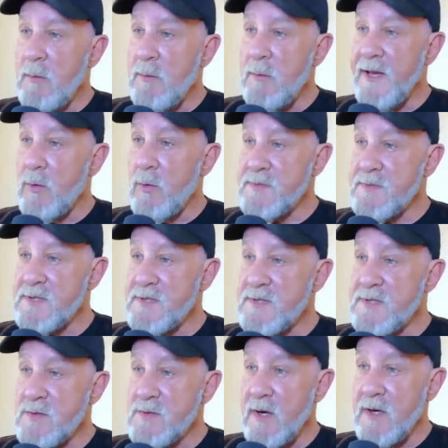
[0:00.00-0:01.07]
When we get to
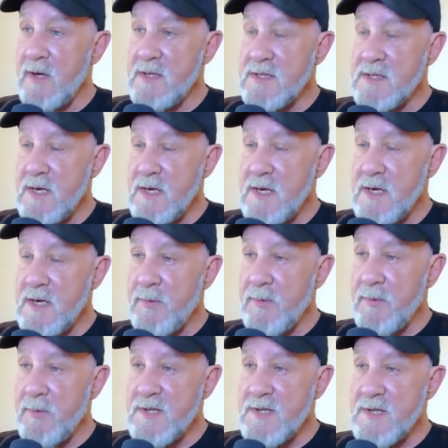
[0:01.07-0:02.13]
websites, we're going to set up
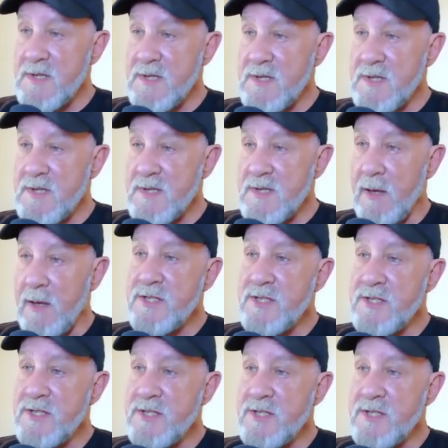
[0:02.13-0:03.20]
the website domain,
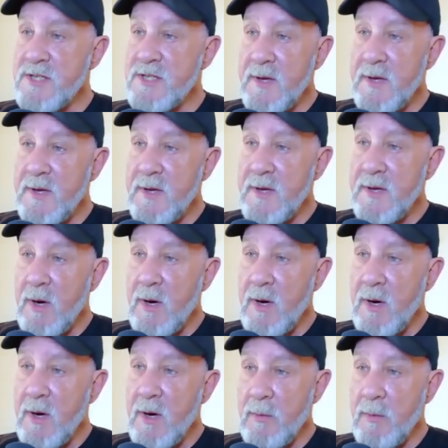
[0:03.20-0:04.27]
but it's just going to be the
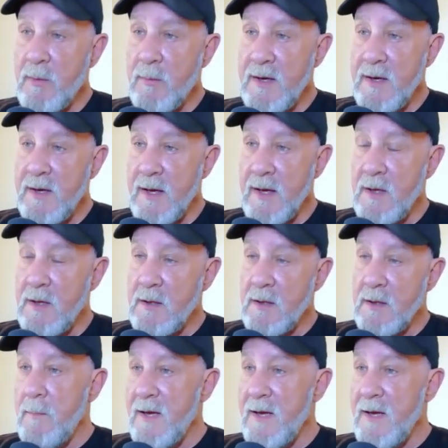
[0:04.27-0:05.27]
primary domain name.